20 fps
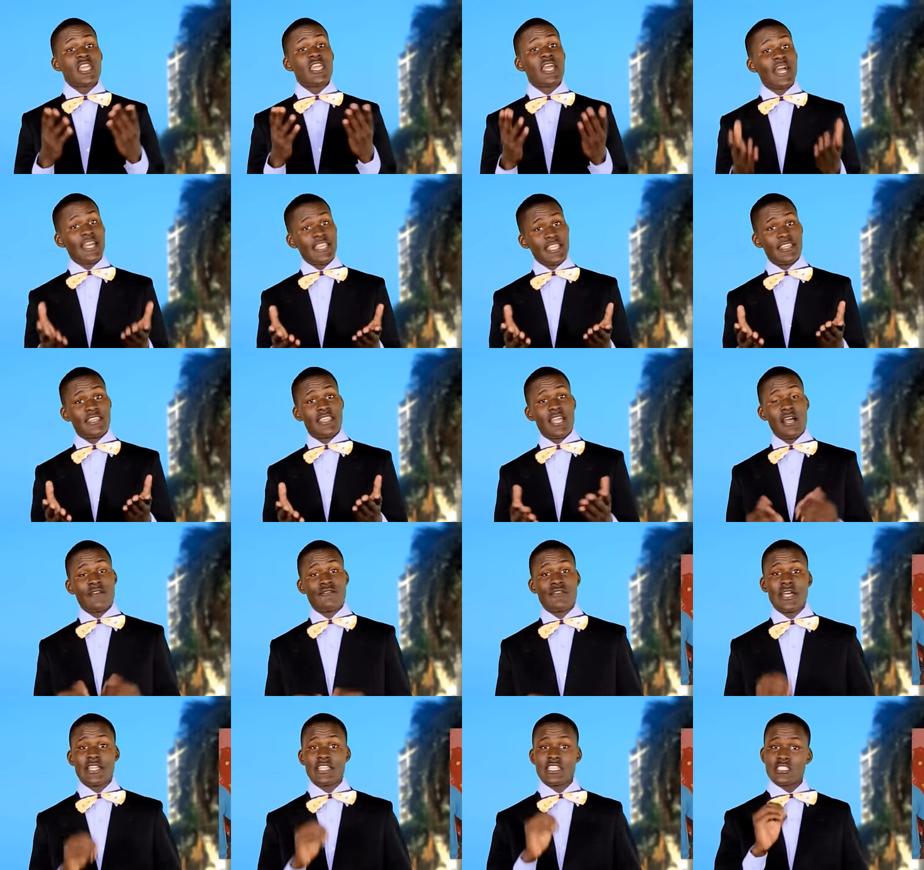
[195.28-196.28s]
He had
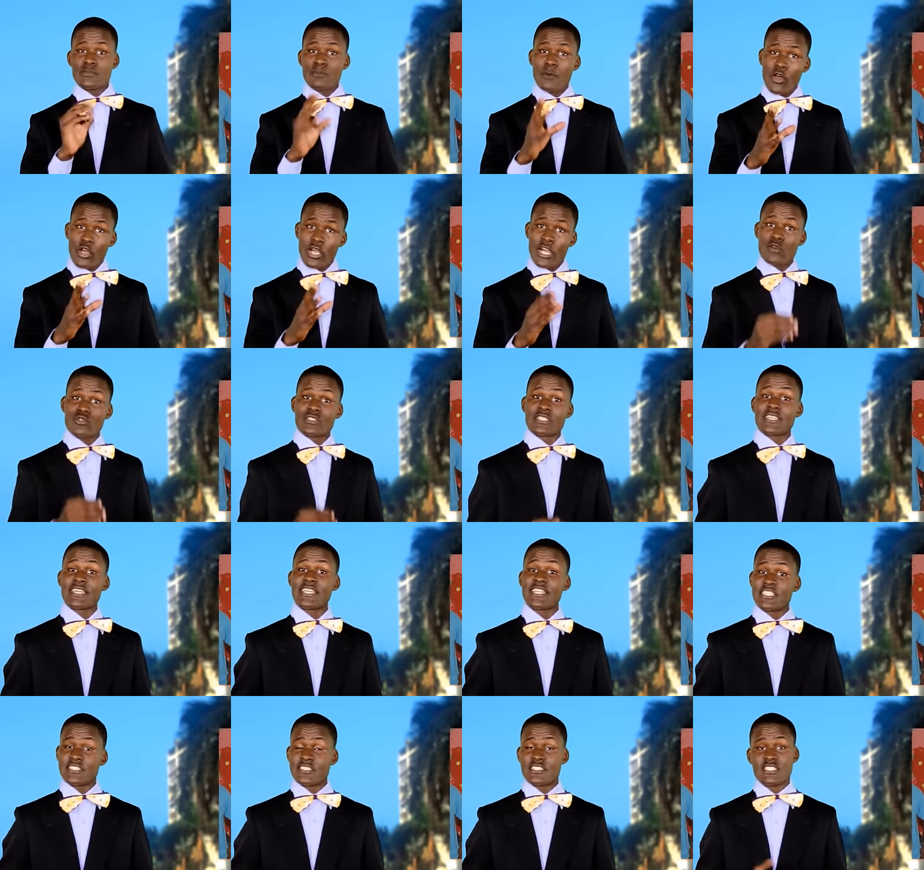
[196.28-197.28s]
enough and he spoke out
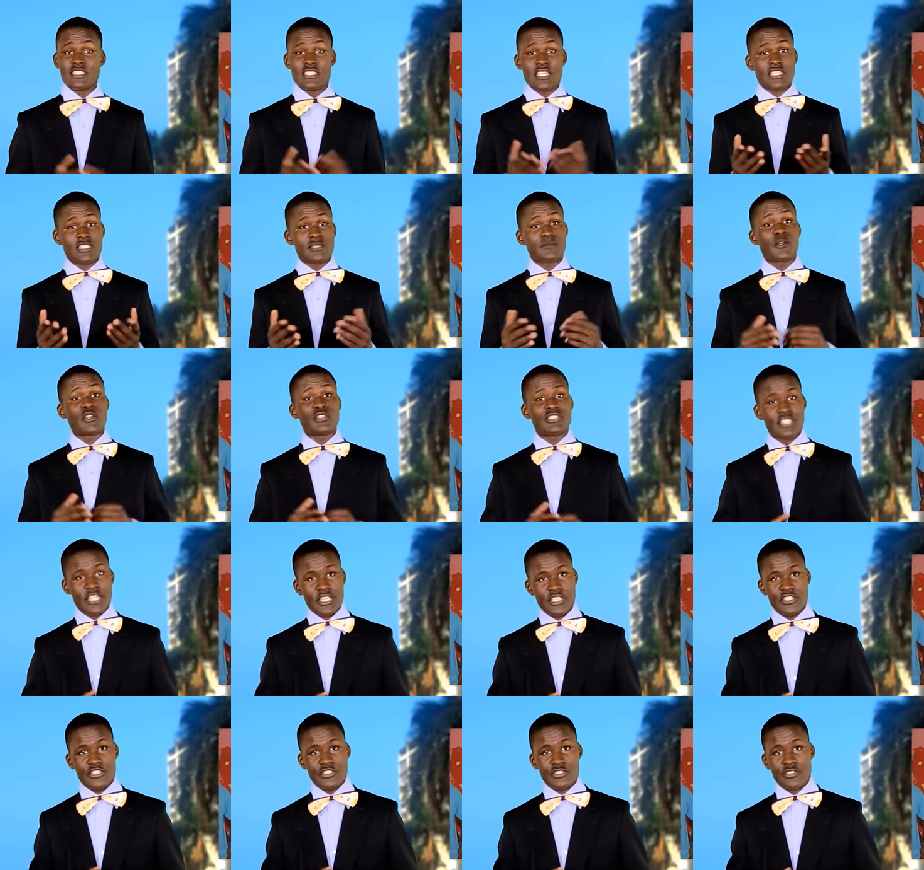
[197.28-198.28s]
against this
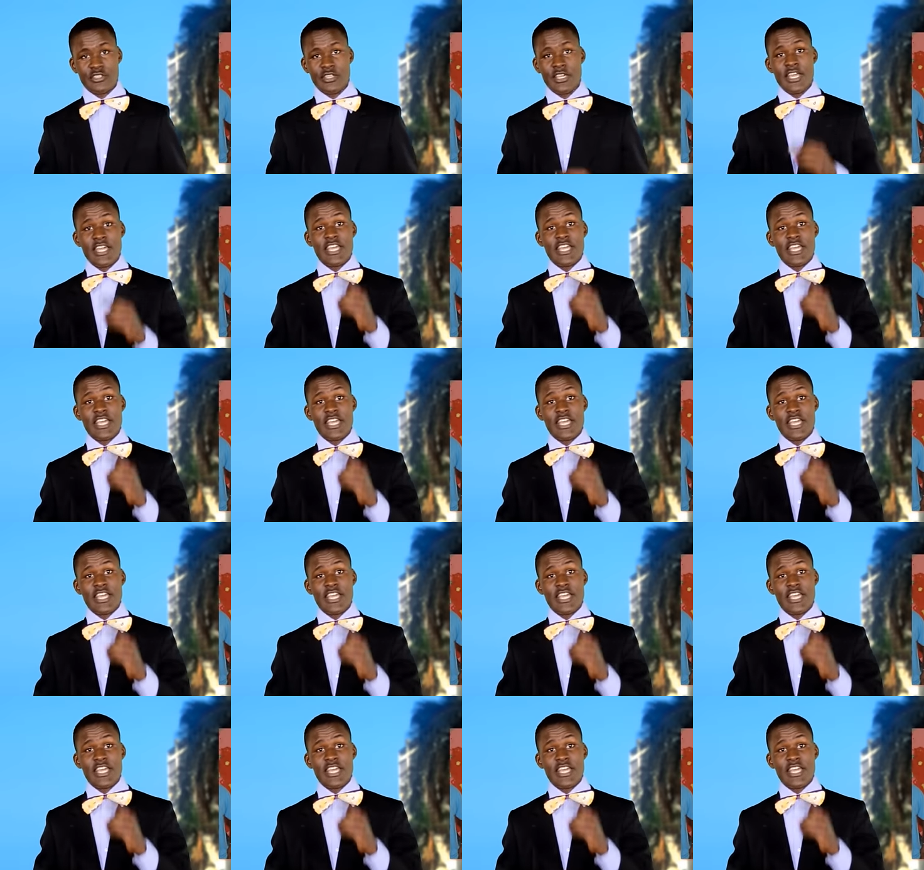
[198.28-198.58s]
exploitation.